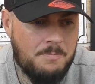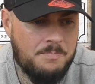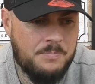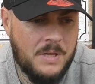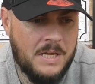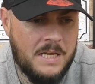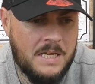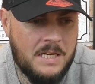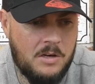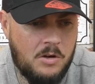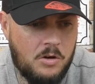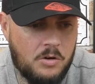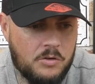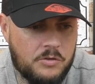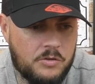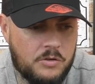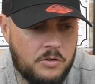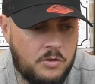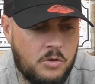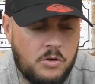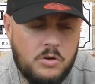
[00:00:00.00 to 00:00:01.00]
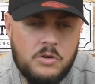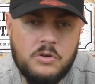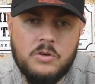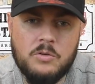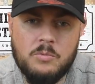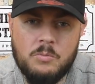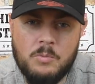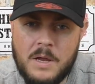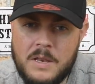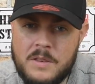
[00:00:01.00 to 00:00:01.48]
He looked good
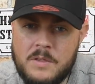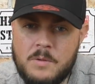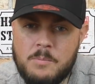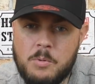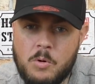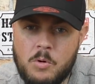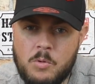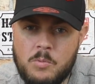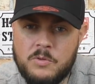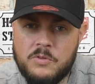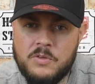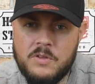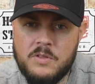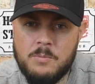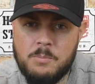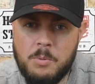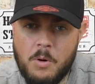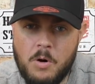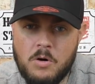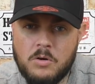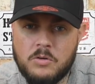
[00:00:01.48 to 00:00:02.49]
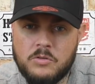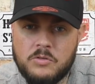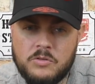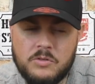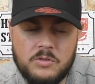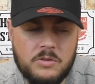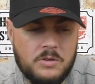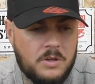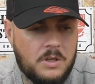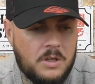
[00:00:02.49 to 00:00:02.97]
when the ball was in the
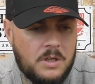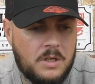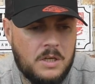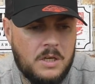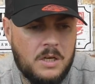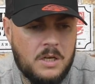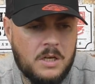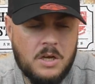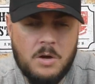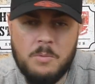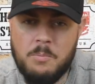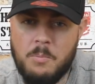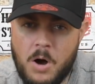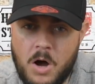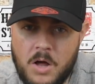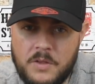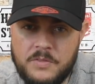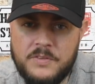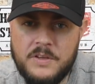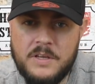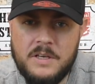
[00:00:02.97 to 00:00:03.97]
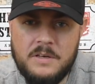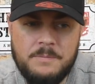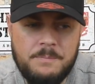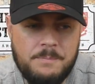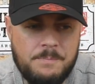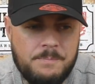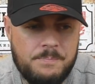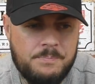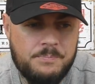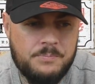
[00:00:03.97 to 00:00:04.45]
box, commanding,
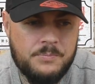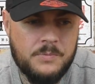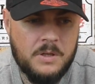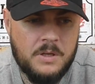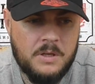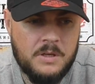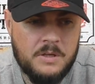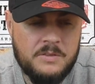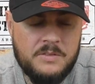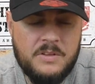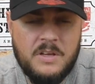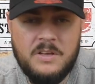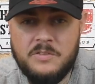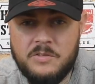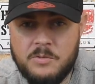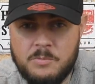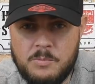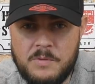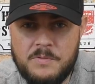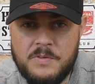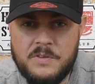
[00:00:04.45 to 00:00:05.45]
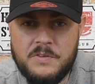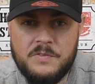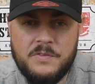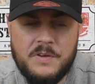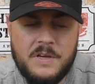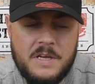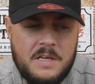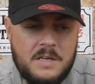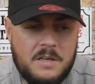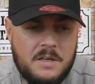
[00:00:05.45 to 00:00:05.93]
decent with his
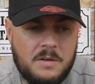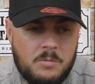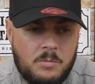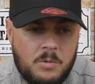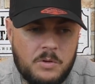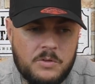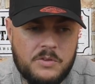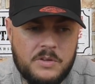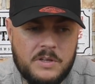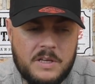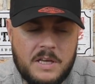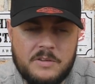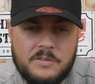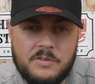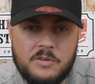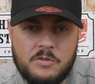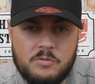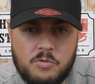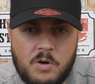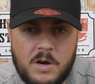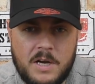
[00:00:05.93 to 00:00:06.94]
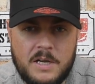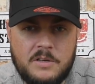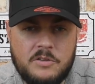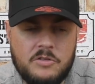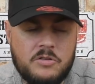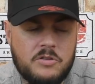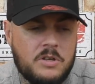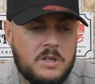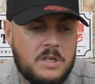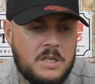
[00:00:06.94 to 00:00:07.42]
feet once he gets his
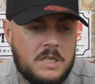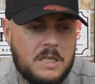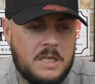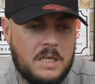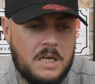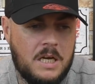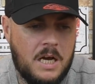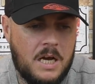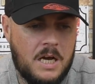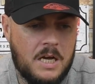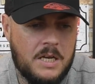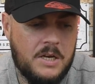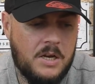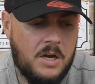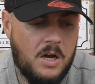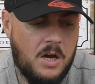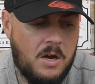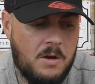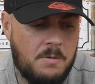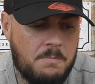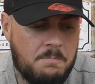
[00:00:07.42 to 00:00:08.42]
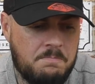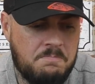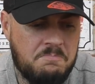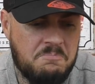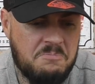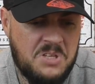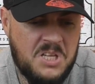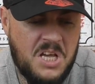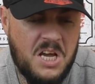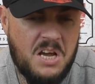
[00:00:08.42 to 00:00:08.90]
range. And
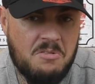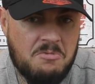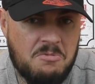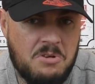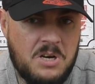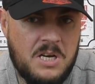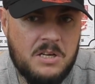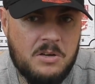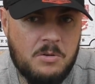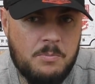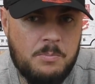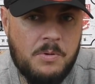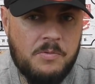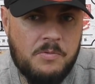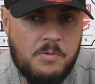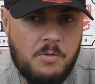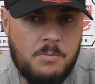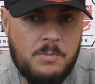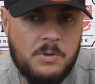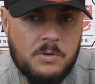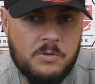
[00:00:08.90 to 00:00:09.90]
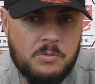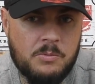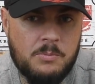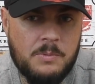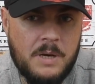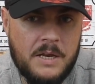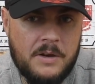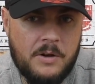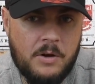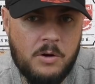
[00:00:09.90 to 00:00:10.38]
yeah, really good performance from
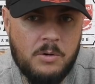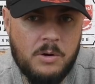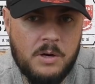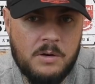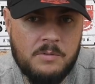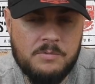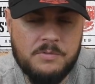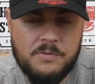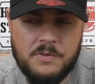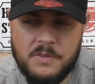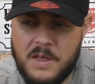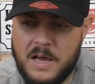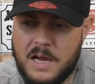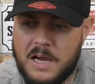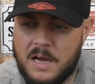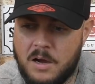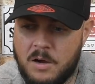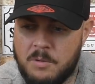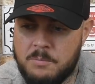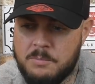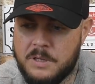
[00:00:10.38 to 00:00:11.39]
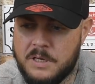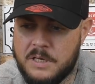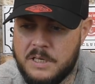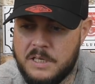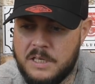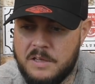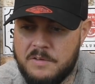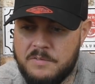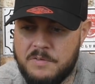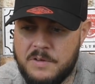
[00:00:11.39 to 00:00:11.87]
Leno. And for that, I'm going to
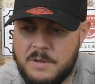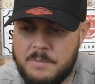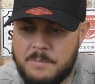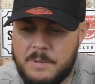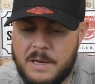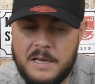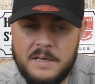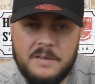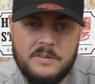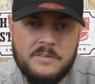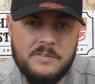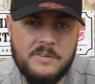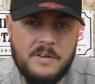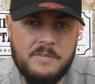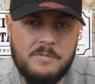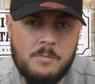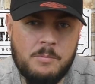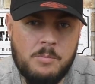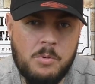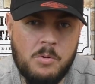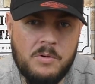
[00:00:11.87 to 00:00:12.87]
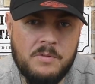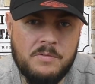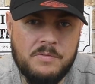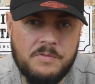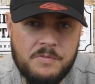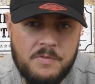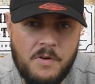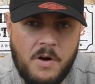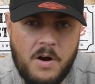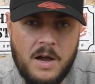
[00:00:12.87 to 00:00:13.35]
give him a
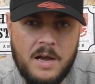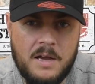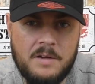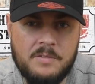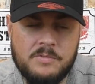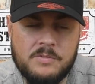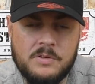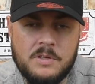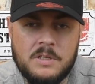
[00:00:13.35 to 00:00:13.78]
7.5.